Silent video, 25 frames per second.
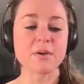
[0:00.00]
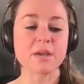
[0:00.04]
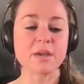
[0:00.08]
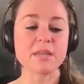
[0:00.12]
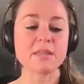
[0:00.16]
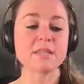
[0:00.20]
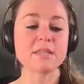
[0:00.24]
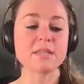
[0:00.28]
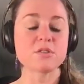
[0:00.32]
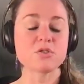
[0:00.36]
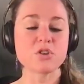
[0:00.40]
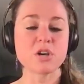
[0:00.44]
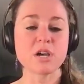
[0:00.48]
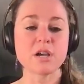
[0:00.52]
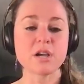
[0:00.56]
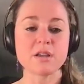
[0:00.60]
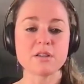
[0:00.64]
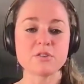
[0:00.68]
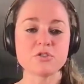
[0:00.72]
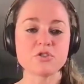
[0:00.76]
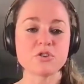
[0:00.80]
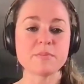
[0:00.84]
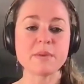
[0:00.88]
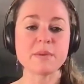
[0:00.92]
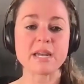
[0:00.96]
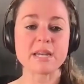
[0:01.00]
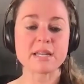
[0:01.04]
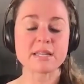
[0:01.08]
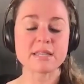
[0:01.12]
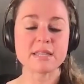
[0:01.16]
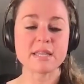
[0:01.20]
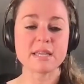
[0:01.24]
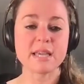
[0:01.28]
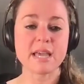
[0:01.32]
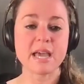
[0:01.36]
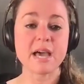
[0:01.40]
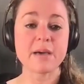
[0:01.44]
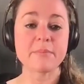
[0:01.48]
okay, this traumatic
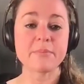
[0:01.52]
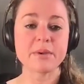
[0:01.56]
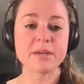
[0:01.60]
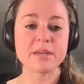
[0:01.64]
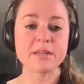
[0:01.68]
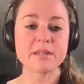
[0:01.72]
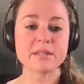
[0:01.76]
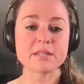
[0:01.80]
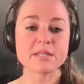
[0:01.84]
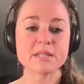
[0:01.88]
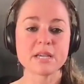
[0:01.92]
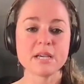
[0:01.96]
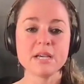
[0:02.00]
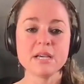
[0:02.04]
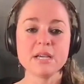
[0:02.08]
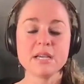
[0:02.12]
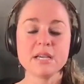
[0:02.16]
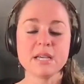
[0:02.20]
thing happened.